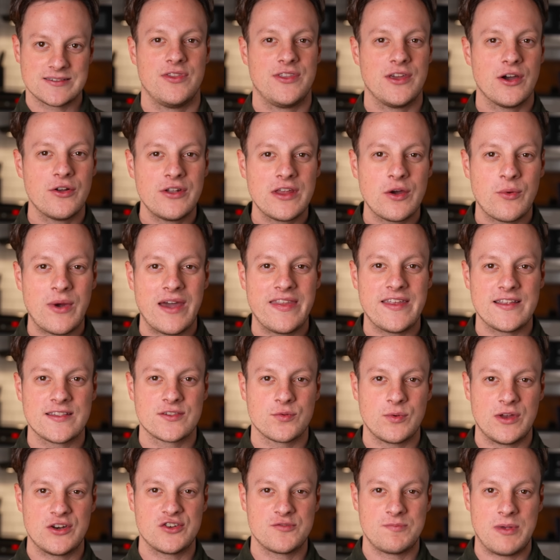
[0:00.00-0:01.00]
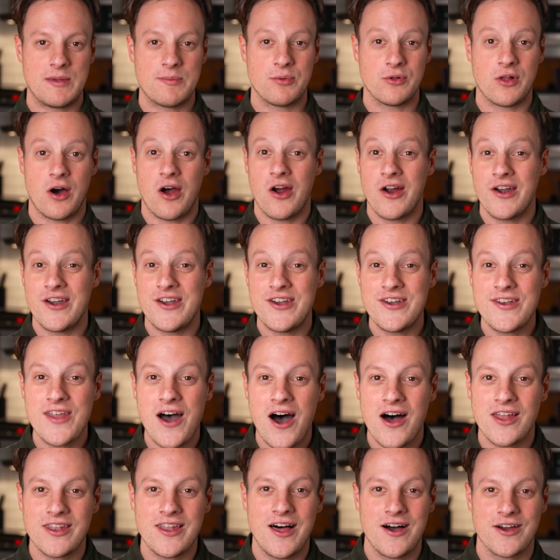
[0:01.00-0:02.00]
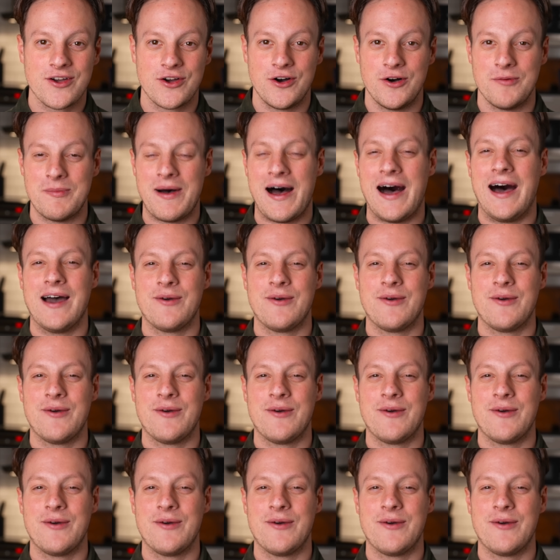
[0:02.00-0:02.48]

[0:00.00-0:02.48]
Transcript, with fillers: The only way that Swedish people are not lagom,